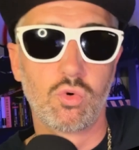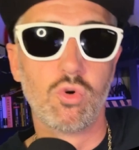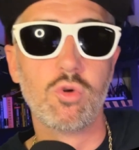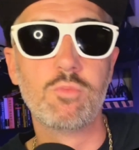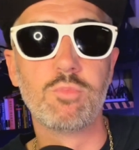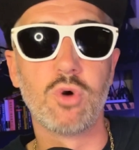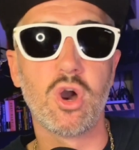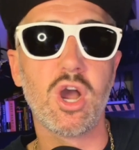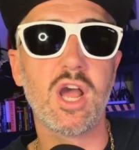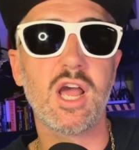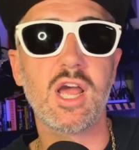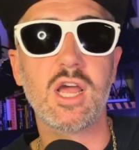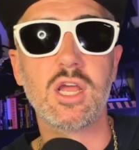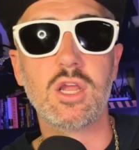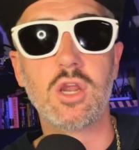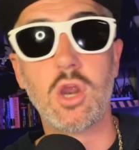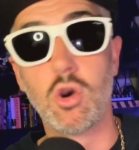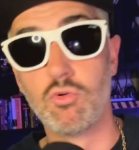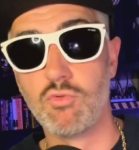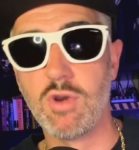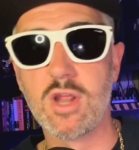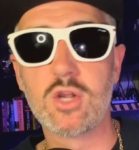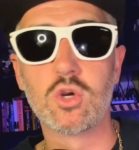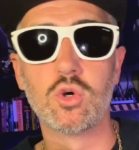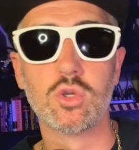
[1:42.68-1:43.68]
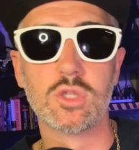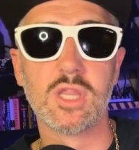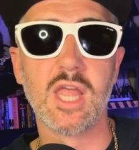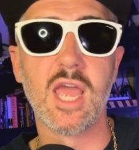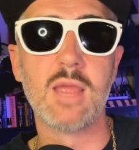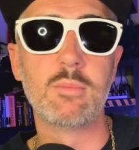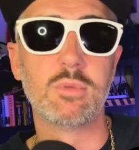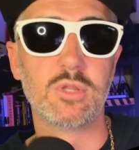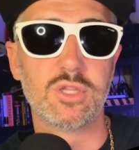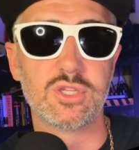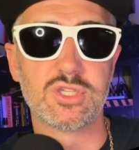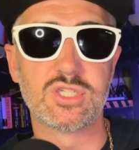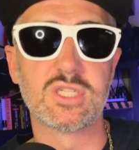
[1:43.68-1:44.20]
by a record
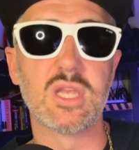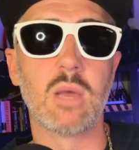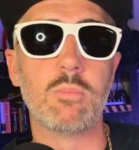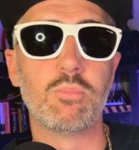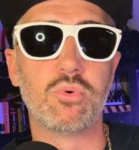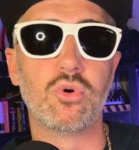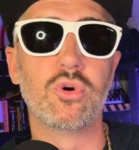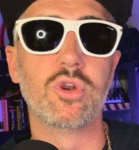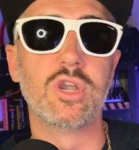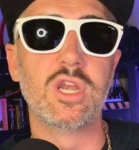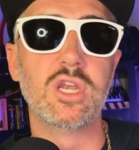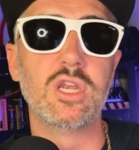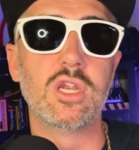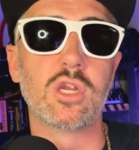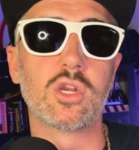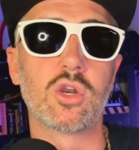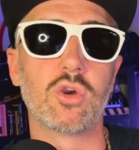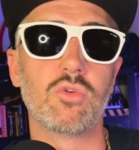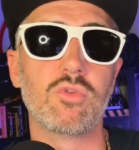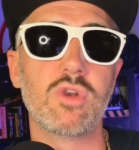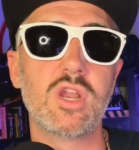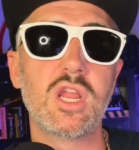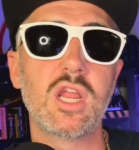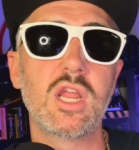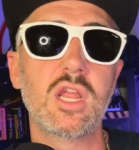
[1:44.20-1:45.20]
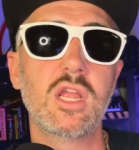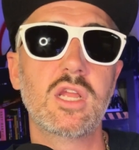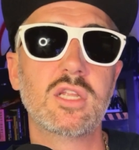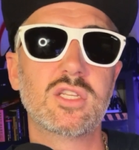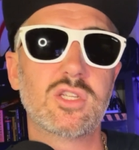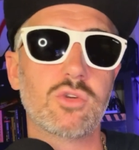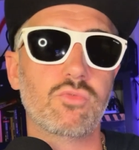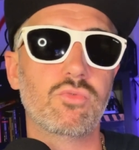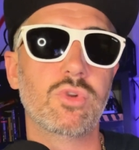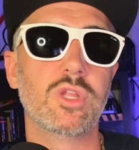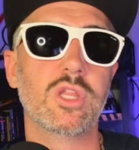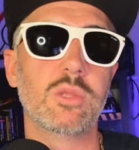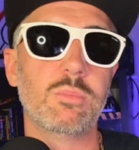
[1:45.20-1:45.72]
label at some point in your career to
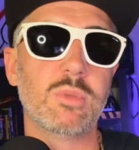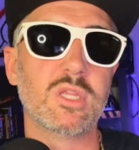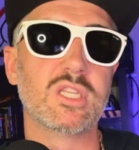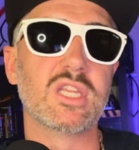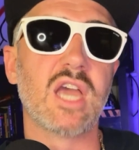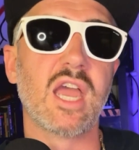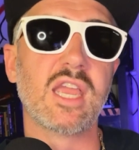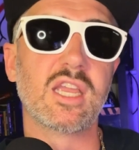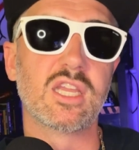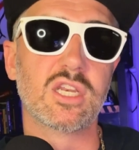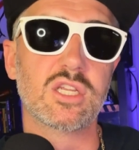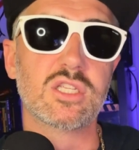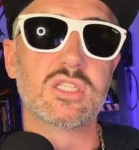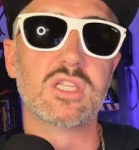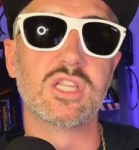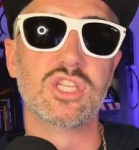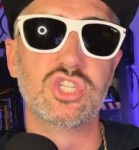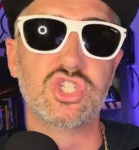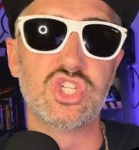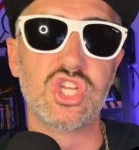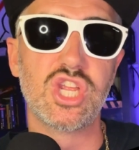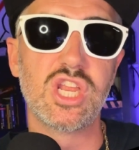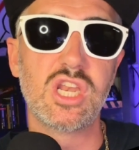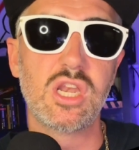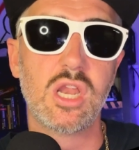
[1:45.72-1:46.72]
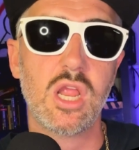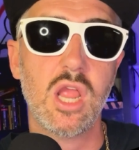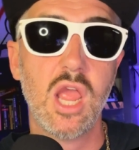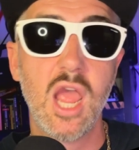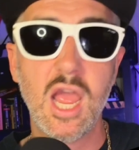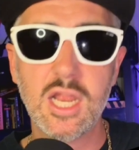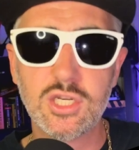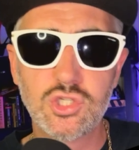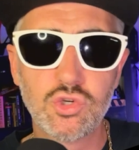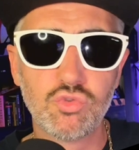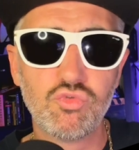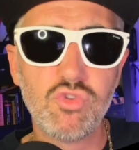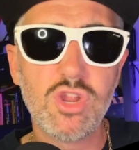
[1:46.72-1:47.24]
really be taken as legit
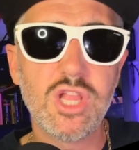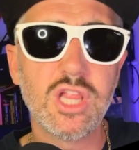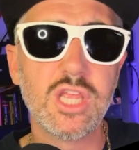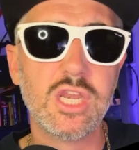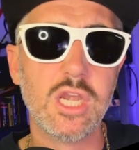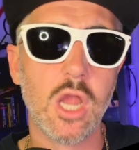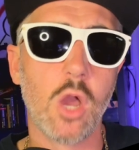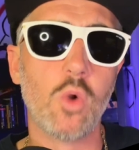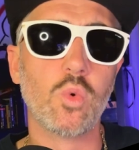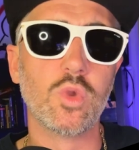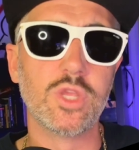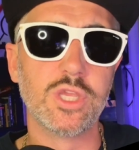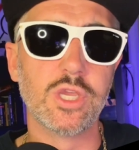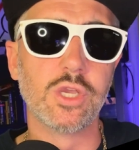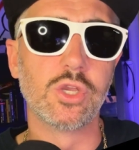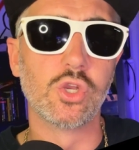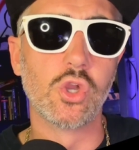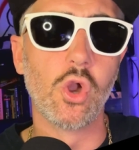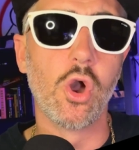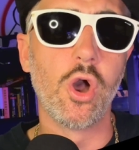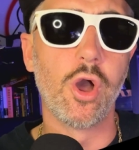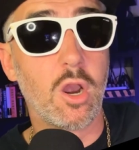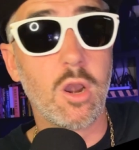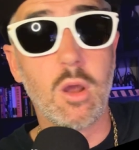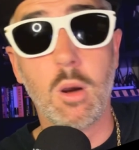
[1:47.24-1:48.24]
and to really know what you got.